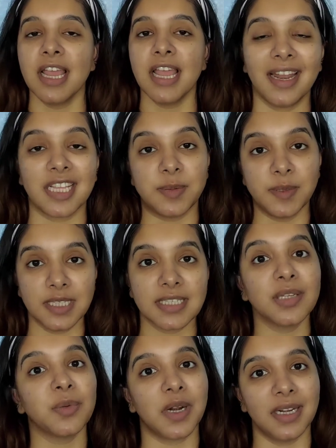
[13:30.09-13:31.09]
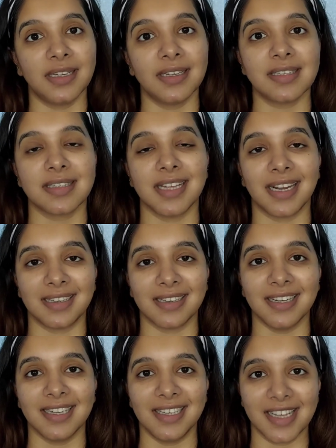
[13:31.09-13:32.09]
and experience the wonders that
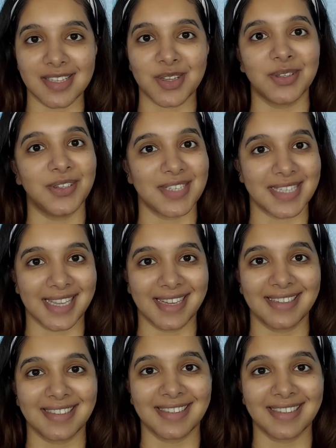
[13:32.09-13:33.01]
it does on your skin.